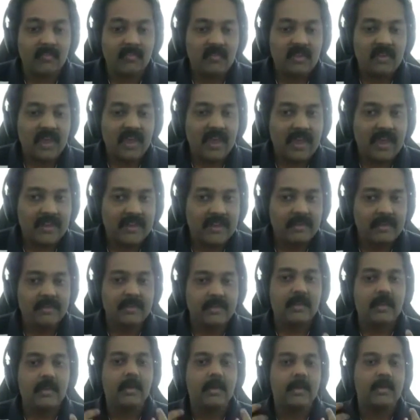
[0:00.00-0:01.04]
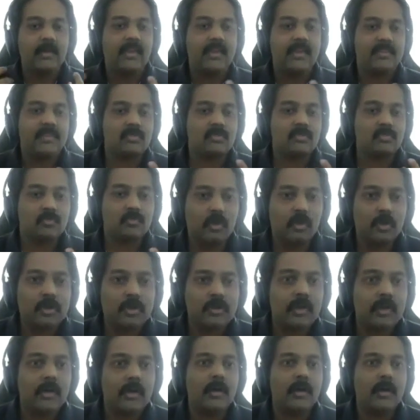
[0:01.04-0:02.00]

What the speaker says: we added a case for